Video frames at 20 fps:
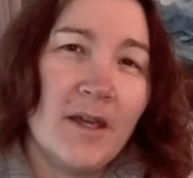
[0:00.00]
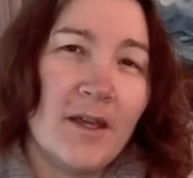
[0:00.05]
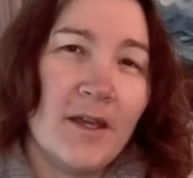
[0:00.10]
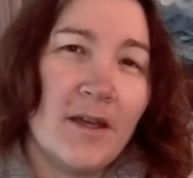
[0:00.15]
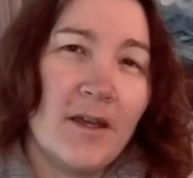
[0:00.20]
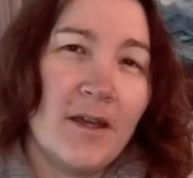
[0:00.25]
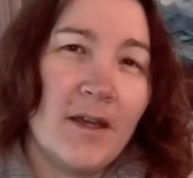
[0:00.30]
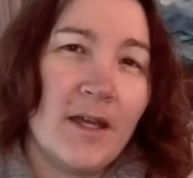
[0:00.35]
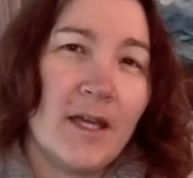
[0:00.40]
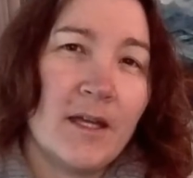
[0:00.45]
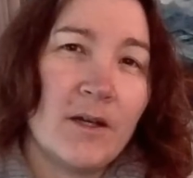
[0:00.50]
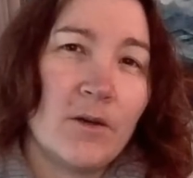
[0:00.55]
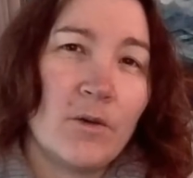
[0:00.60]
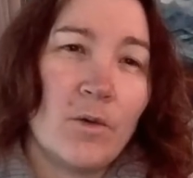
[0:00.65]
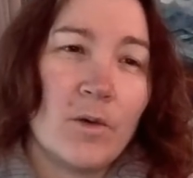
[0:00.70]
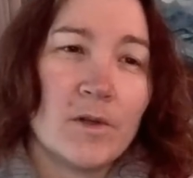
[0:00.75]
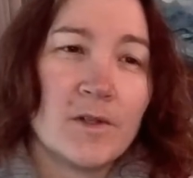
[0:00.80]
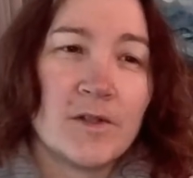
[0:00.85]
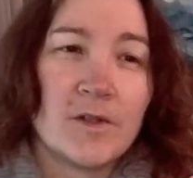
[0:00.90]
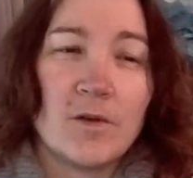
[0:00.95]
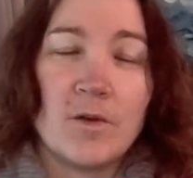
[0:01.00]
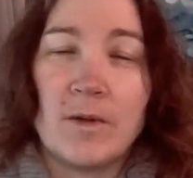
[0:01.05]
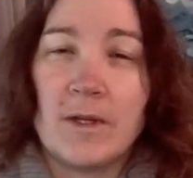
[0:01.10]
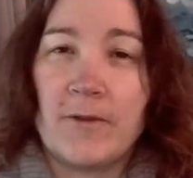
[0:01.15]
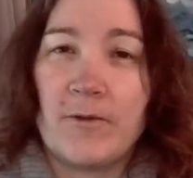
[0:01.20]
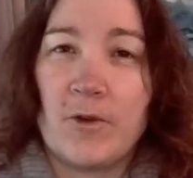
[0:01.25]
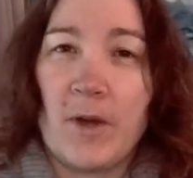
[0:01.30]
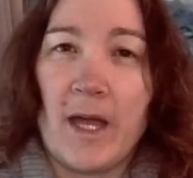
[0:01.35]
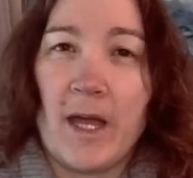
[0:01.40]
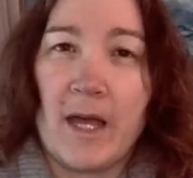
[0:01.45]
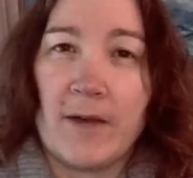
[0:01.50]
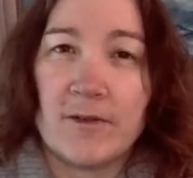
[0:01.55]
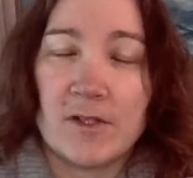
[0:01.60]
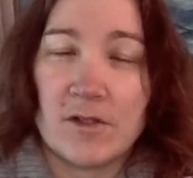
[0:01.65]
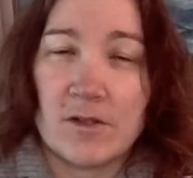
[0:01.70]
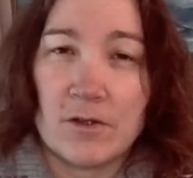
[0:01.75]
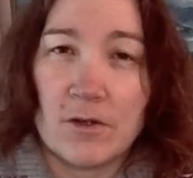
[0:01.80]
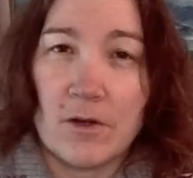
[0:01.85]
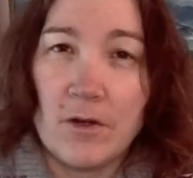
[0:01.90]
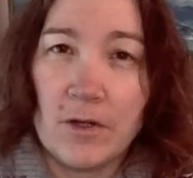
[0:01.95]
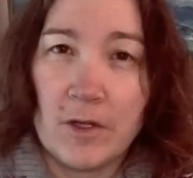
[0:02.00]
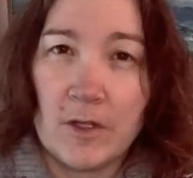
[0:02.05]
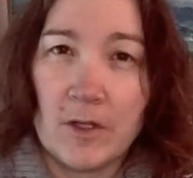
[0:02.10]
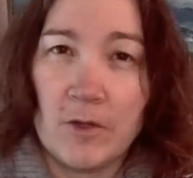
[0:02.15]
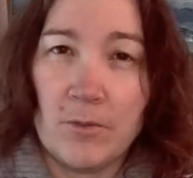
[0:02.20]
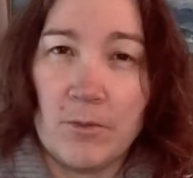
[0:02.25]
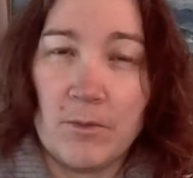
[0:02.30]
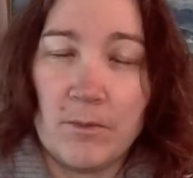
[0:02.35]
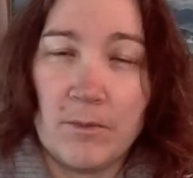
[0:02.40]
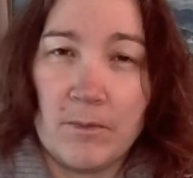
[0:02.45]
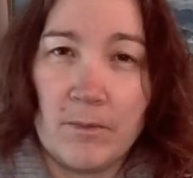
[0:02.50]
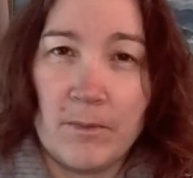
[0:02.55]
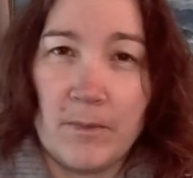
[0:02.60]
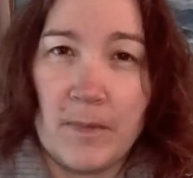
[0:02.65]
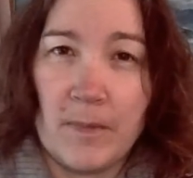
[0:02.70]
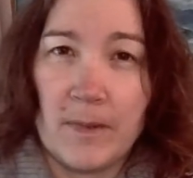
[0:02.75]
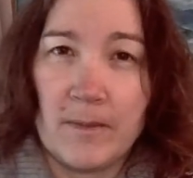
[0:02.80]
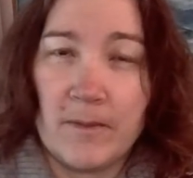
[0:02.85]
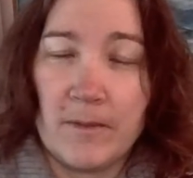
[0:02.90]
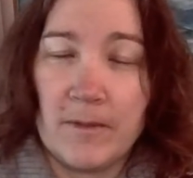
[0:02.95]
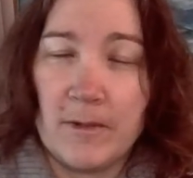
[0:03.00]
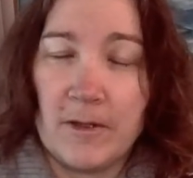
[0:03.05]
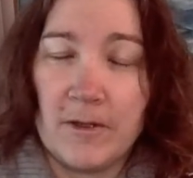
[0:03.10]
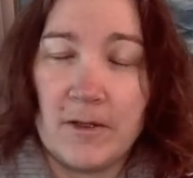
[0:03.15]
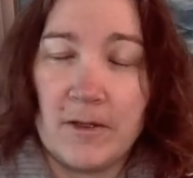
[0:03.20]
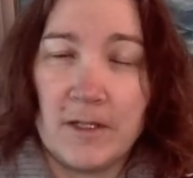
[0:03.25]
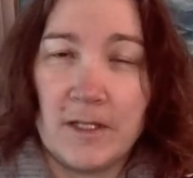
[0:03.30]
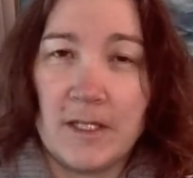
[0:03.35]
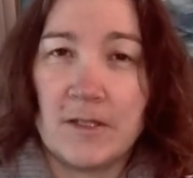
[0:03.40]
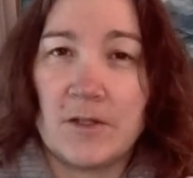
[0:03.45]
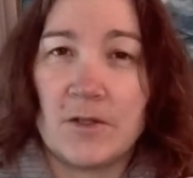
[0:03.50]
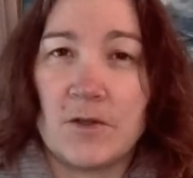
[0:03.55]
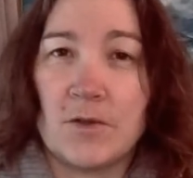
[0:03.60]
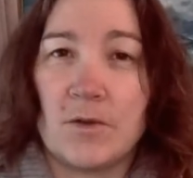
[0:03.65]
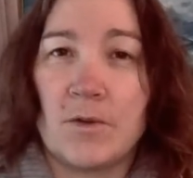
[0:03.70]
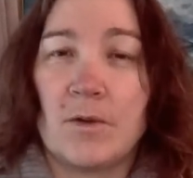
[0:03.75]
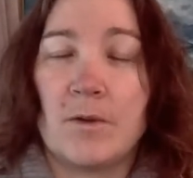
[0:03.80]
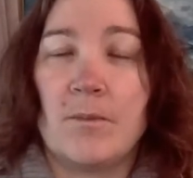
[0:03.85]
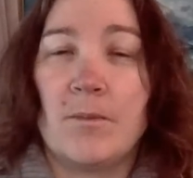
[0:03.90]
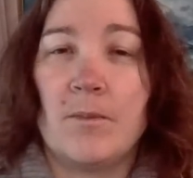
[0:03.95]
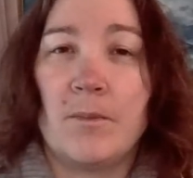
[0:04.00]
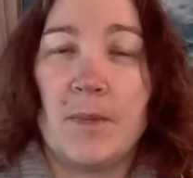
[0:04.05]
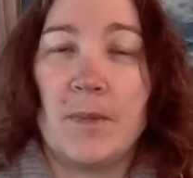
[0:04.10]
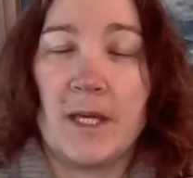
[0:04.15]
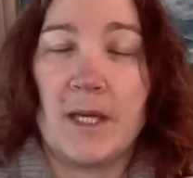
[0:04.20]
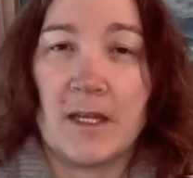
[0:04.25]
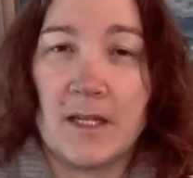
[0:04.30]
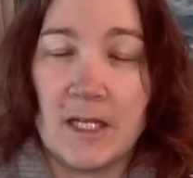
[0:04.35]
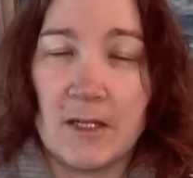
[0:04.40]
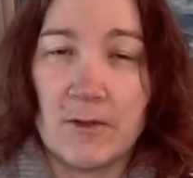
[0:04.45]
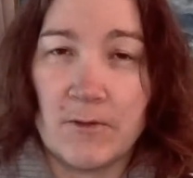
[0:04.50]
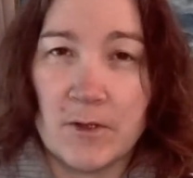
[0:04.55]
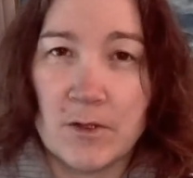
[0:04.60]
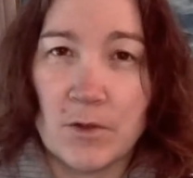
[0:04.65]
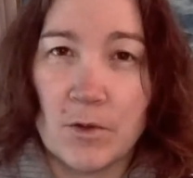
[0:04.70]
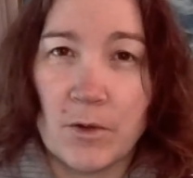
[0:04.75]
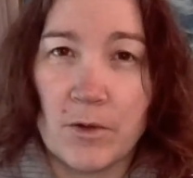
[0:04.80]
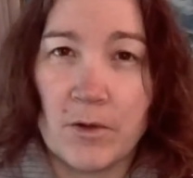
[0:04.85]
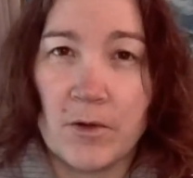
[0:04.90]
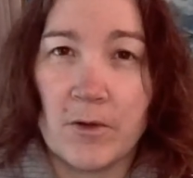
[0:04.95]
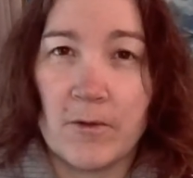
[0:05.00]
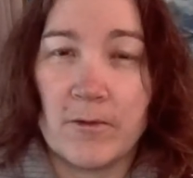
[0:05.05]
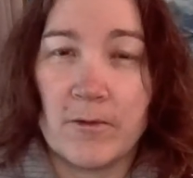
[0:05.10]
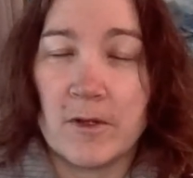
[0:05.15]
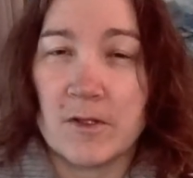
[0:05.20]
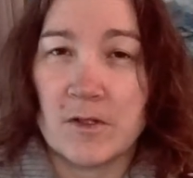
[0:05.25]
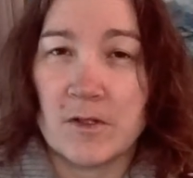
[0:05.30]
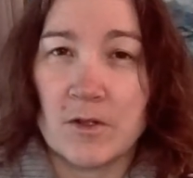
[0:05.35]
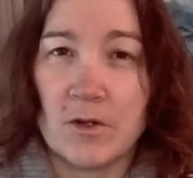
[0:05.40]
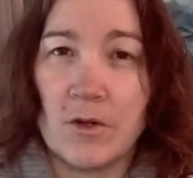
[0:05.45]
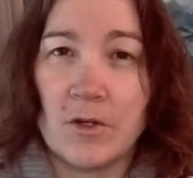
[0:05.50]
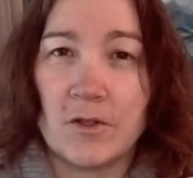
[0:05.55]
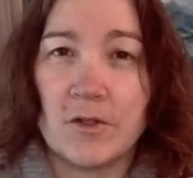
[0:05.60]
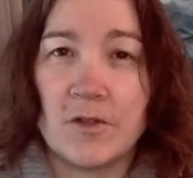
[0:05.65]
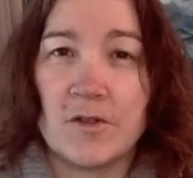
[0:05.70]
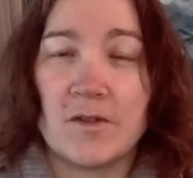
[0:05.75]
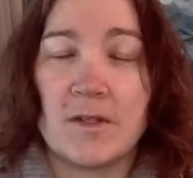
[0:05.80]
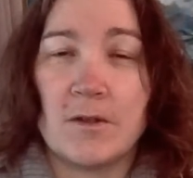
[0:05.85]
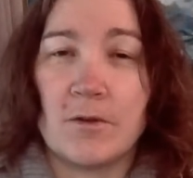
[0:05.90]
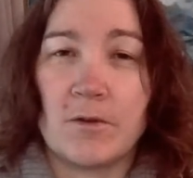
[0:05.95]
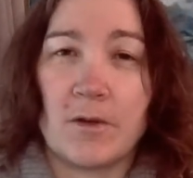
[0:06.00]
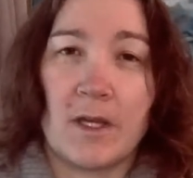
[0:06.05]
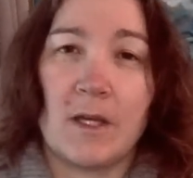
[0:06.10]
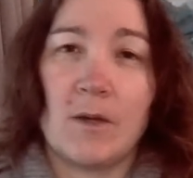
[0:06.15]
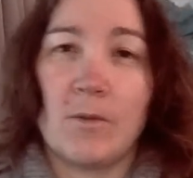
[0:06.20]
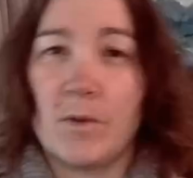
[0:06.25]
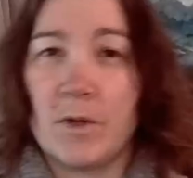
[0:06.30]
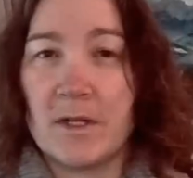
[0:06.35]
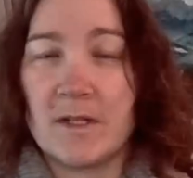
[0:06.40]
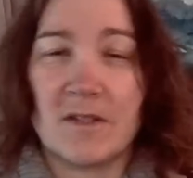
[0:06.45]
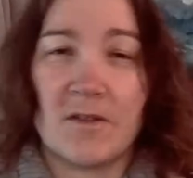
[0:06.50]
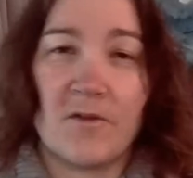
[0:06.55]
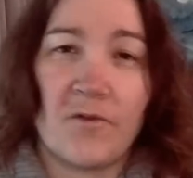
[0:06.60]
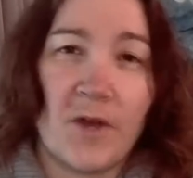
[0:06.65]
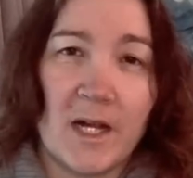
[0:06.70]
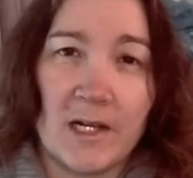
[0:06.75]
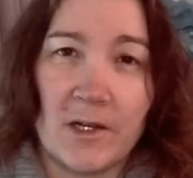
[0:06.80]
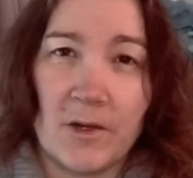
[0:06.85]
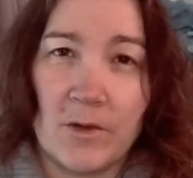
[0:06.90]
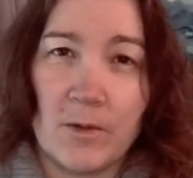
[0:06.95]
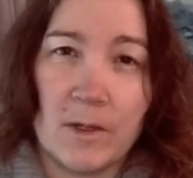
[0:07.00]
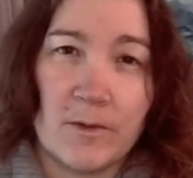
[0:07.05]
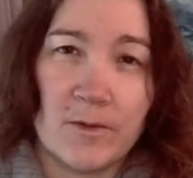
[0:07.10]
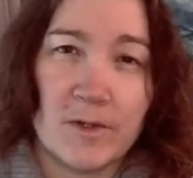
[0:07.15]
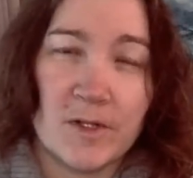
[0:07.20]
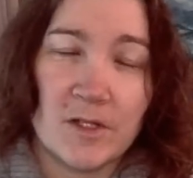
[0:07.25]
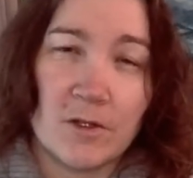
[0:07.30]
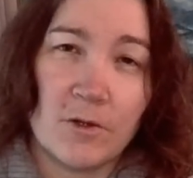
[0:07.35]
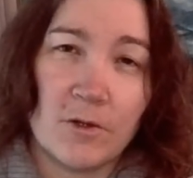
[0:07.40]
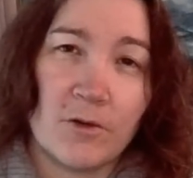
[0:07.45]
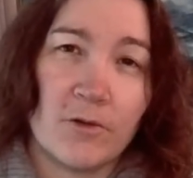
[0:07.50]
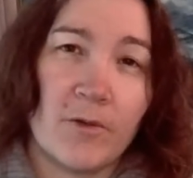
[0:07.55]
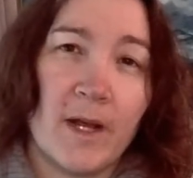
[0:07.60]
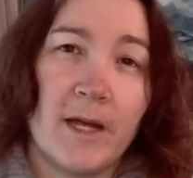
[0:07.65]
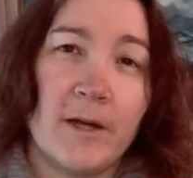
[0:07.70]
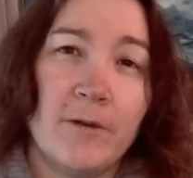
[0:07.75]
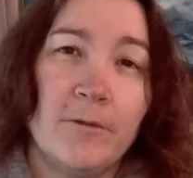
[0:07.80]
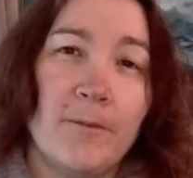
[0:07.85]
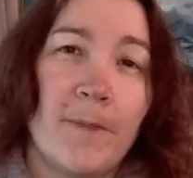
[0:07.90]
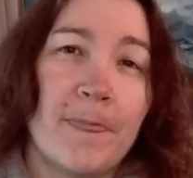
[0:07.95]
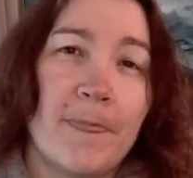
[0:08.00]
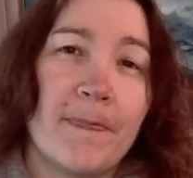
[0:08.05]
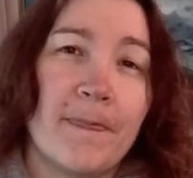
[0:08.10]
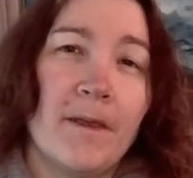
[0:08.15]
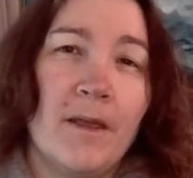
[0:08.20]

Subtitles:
And also, if you have a stock, you need to make an inventory of the stock to see, okay, what is the value of our stock now?